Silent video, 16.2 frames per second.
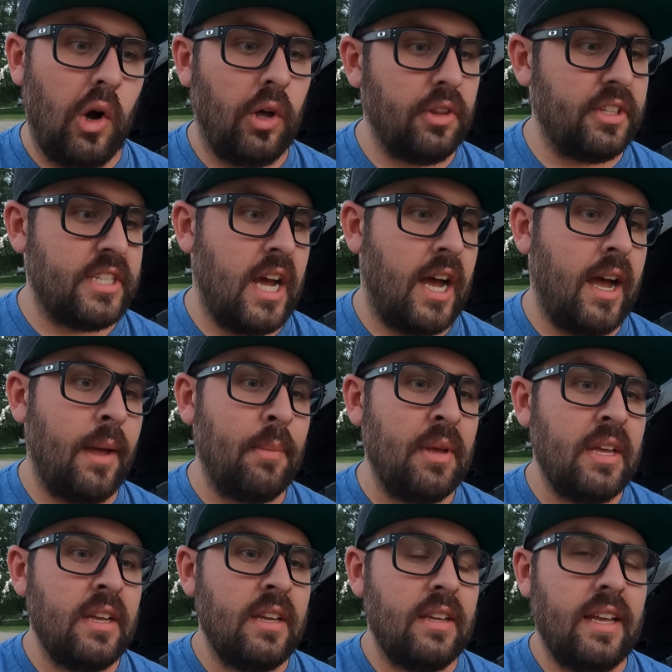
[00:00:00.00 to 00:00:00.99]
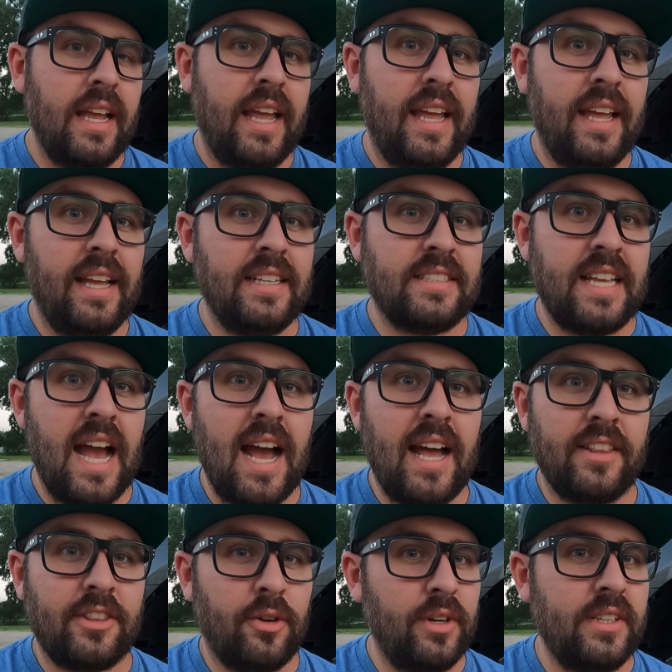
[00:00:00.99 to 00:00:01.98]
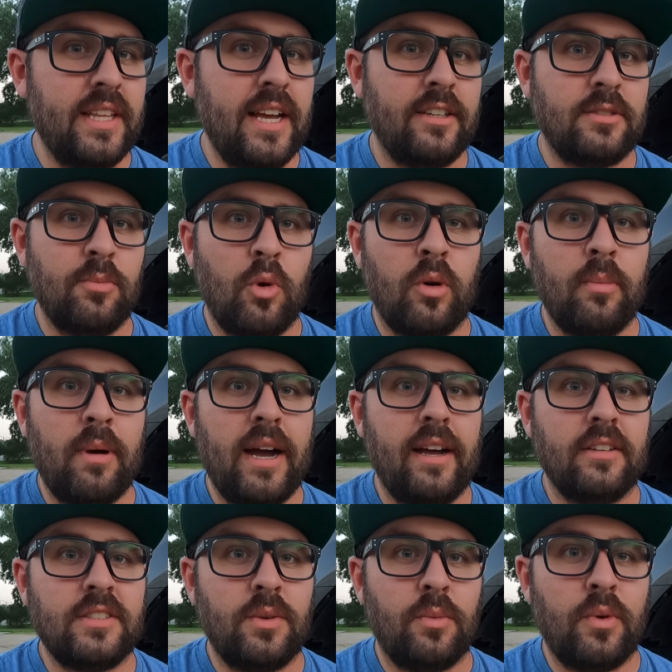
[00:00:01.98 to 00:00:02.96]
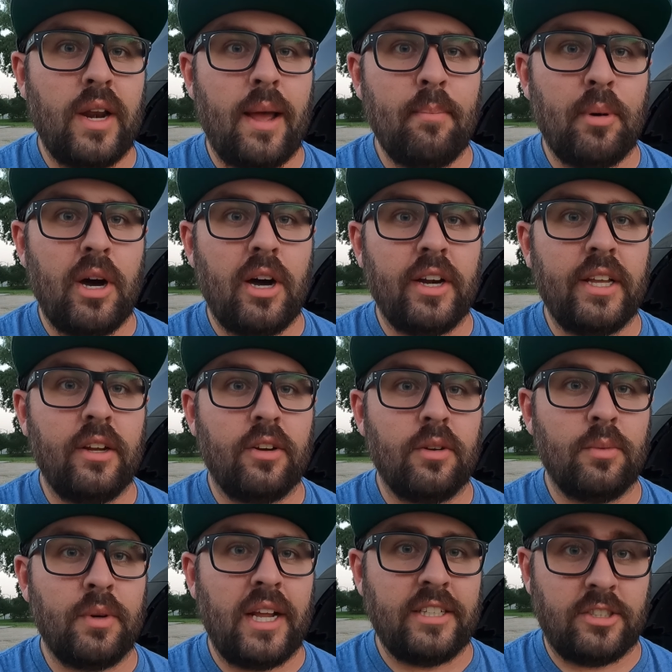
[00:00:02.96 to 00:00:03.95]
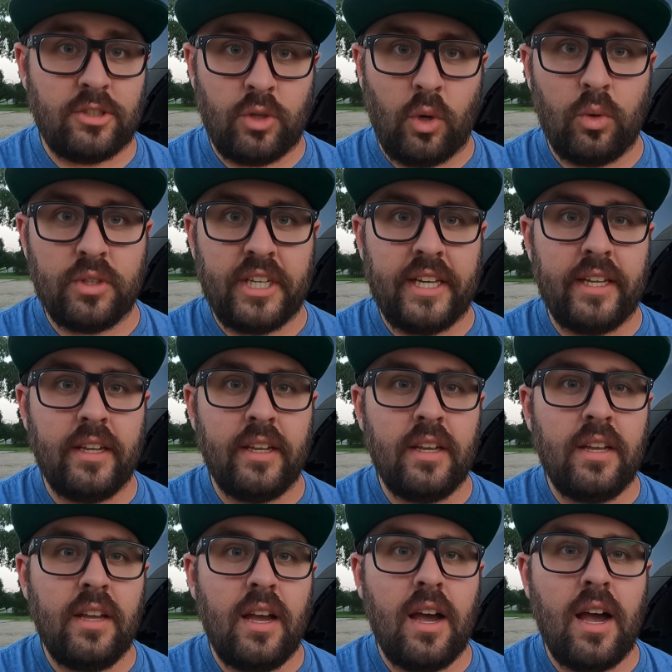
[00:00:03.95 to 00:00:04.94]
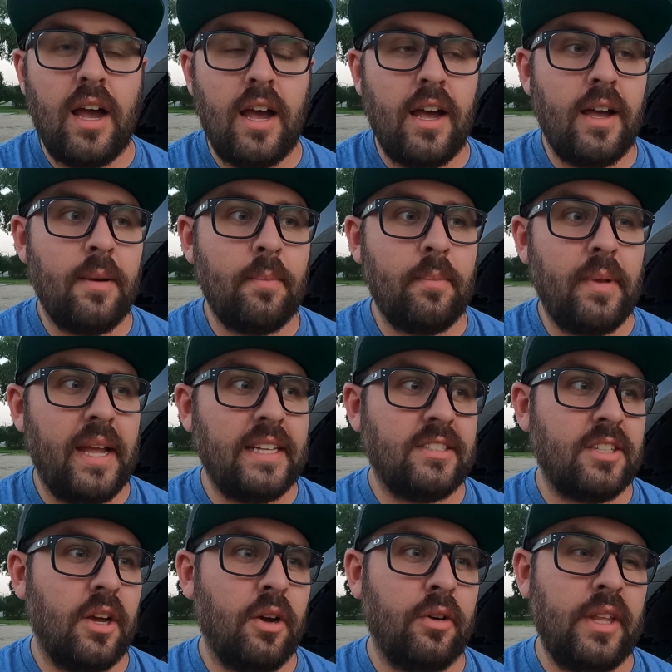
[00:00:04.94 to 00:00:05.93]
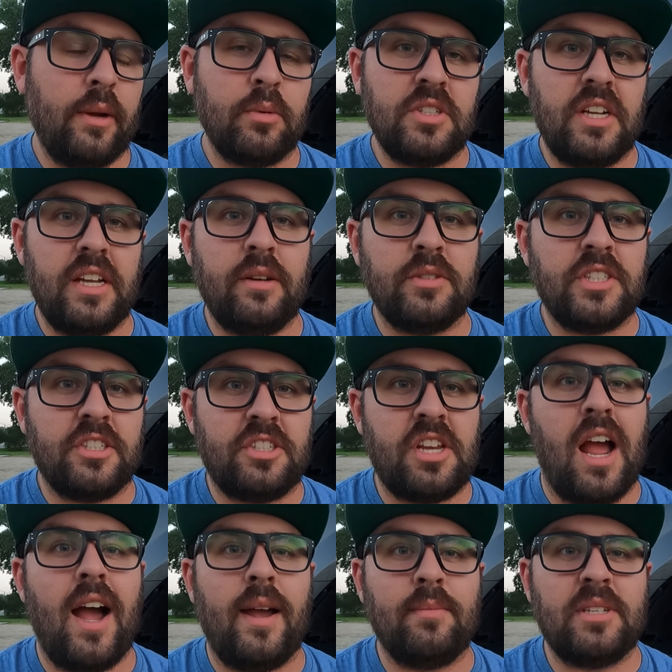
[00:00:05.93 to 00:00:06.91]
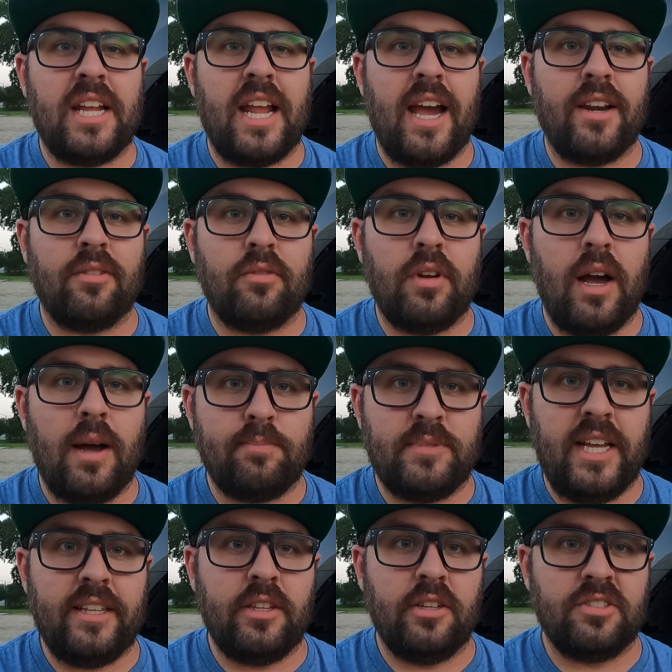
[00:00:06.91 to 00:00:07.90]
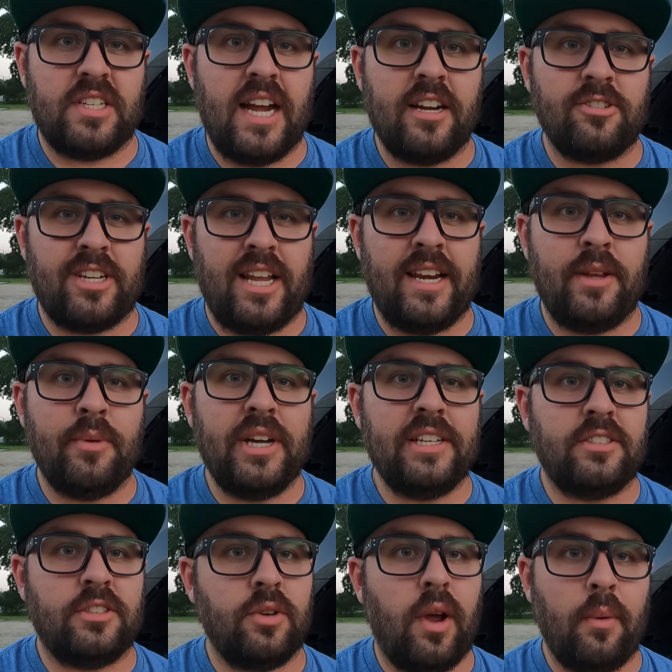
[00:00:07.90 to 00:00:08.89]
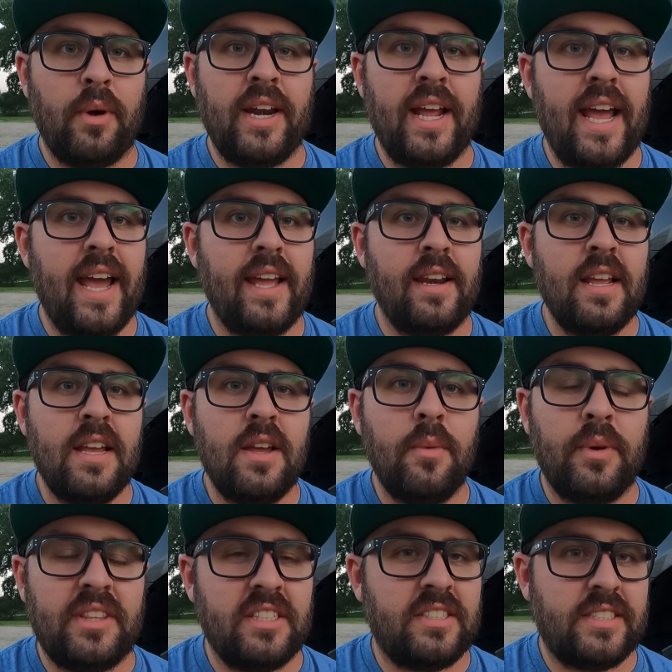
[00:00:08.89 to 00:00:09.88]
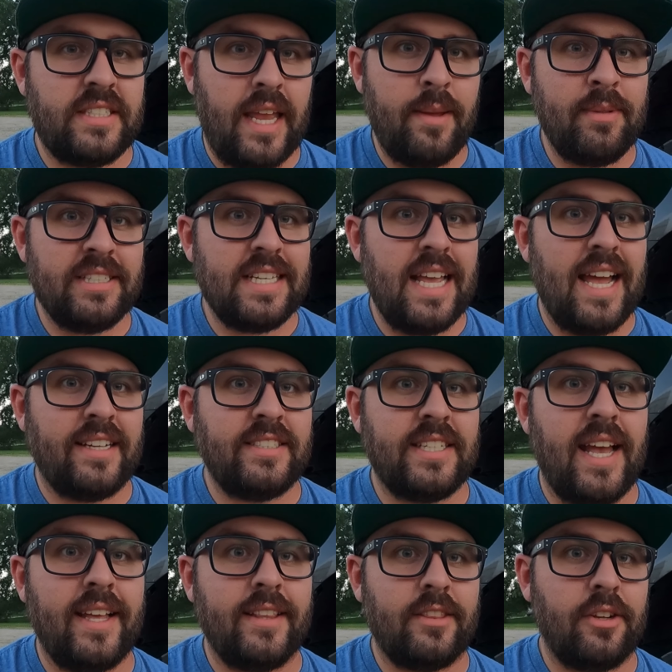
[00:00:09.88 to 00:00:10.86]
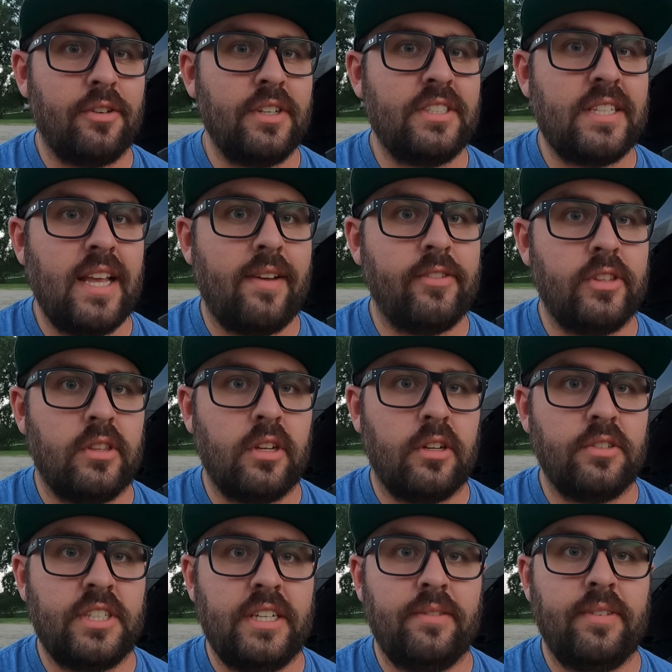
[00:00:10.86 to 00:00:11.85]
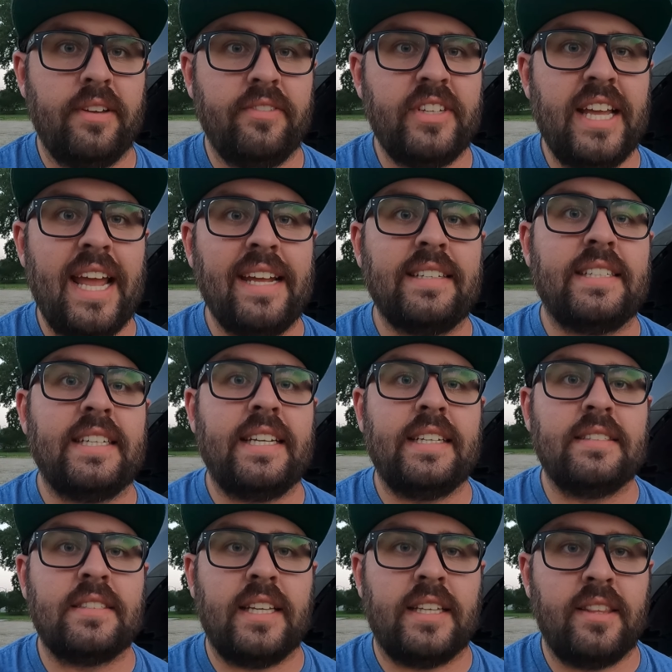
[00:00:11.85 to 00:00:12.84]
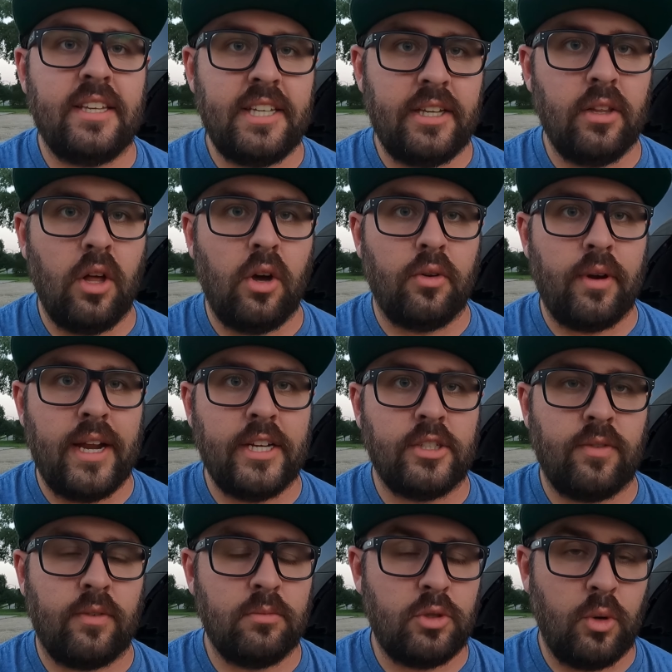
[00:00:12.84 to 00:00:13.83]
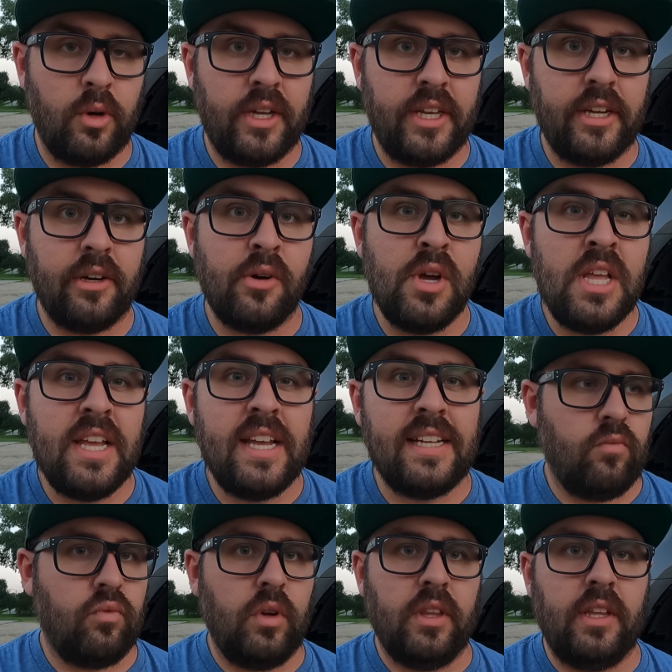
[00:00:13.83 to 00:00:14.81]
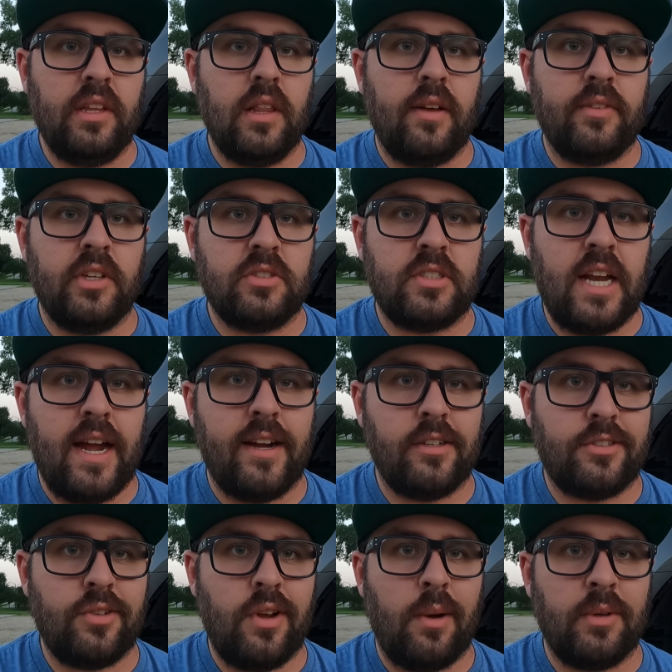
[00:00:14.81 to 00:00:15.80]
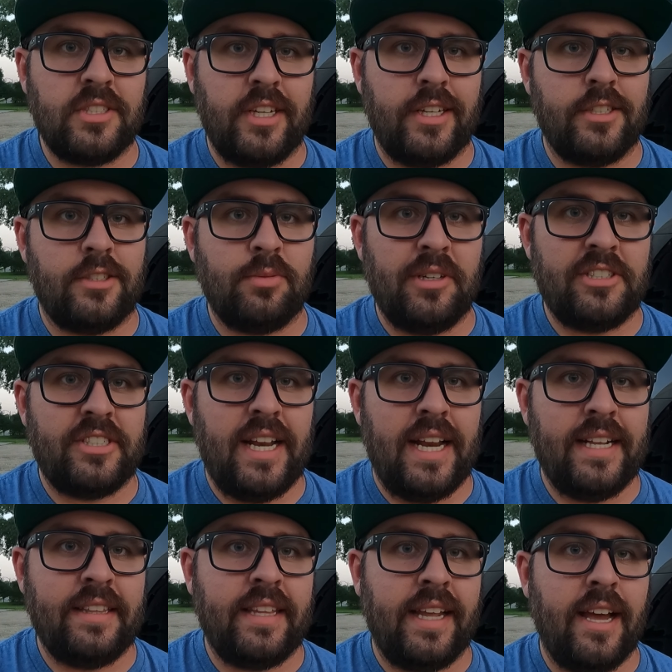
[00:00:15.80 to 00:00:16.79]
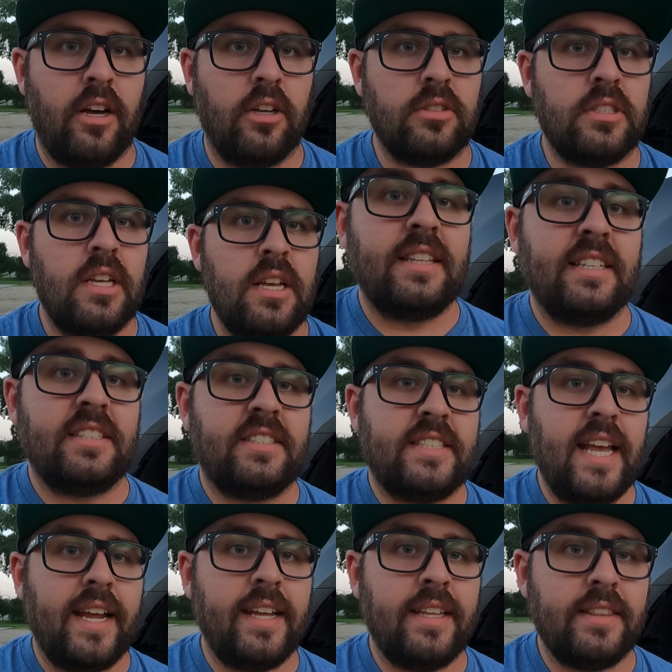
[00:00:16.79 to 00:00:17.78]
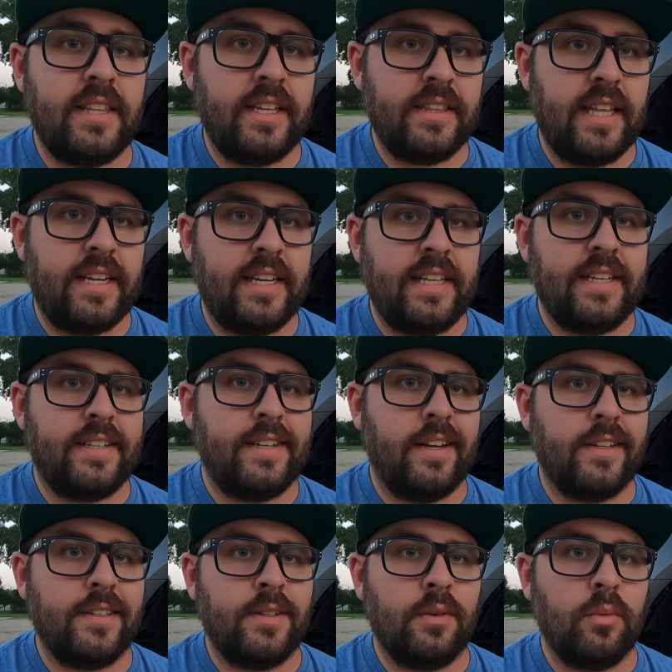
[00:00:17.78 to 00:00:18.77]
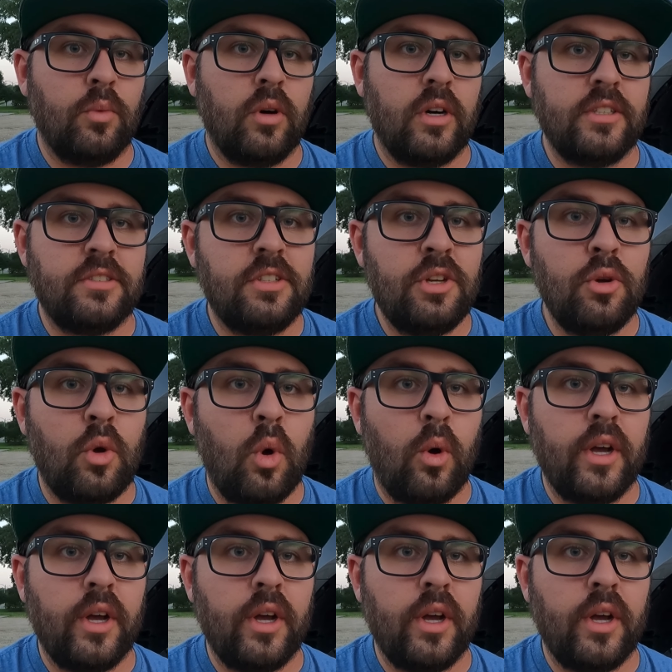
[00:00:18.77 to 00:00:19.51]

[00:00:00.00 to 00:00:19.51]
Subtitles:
all the time. It's got 30,000 more miles than when I bought it or when I sold it. And so it was just time to kind of update those tires anyways. So I went ahead with the same exact set, 37, 1350, 18s in the deload range from Toyo. Really love those tires, so I wasn't gonna switch to anything else. The second thing that needed done was new